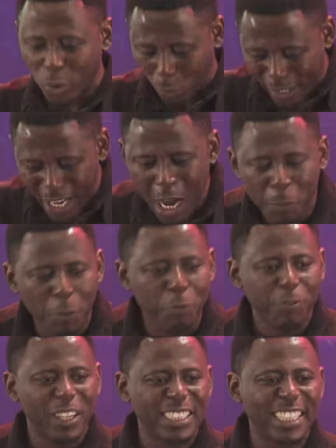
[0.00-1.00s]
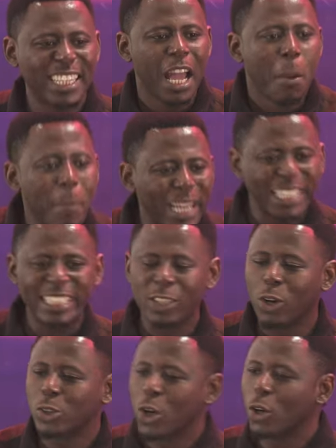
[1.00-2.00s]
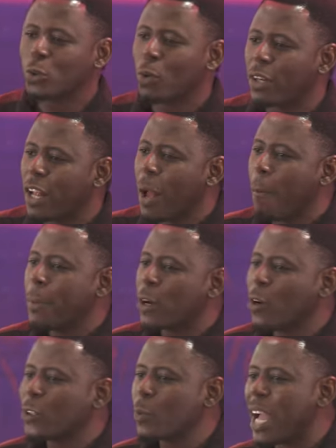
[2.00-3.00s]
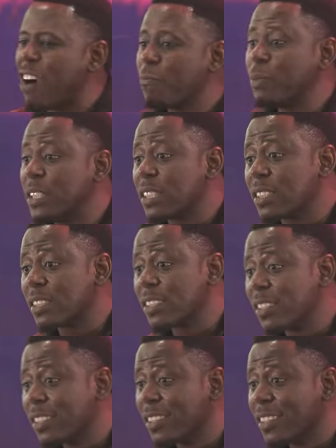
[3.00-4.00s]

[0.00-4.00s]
God's word, professing it, making decisions God's word? Because we have peace.